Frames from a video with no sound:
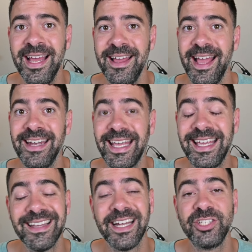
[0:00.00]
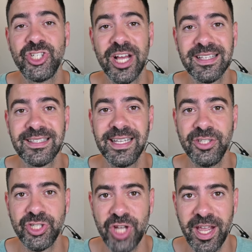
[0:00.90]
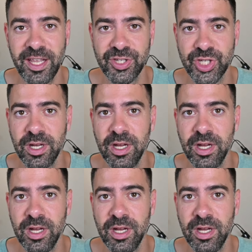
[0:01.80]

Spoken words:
and I can adjust and change